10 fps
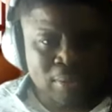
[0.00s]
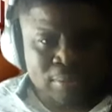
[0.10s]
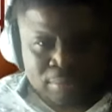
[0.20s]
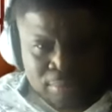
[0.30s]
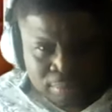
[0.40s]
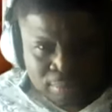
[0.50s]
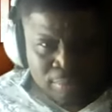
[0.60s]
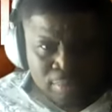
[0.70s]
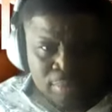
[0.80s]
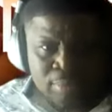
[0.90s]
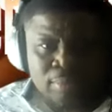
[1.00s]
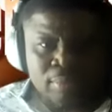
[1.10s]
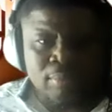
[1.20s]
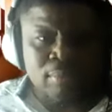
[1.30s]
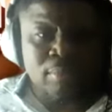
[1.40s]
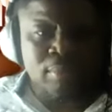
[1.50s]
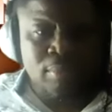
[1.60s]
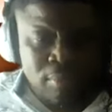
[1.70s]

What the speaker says: [no speech]